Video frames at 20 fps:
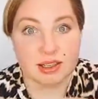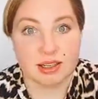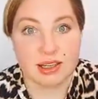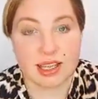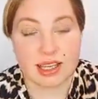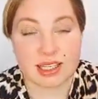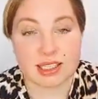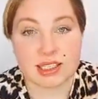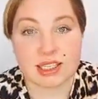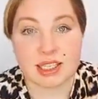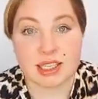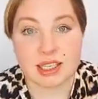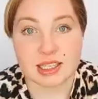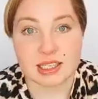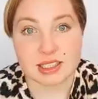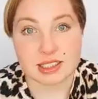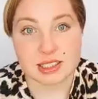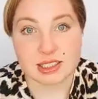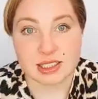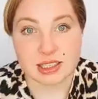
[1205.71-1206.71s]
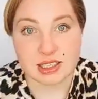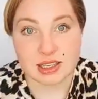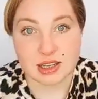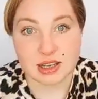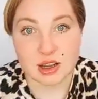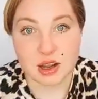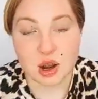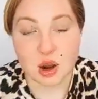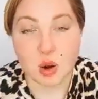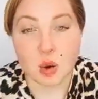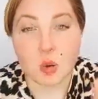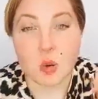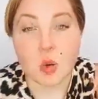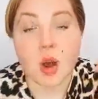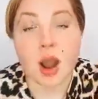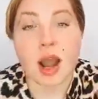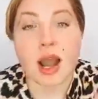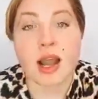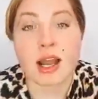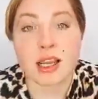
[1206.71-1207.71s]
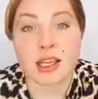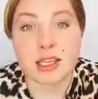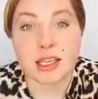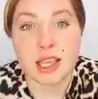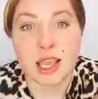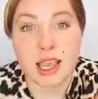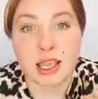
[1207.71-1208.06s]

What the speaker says: Like this. Why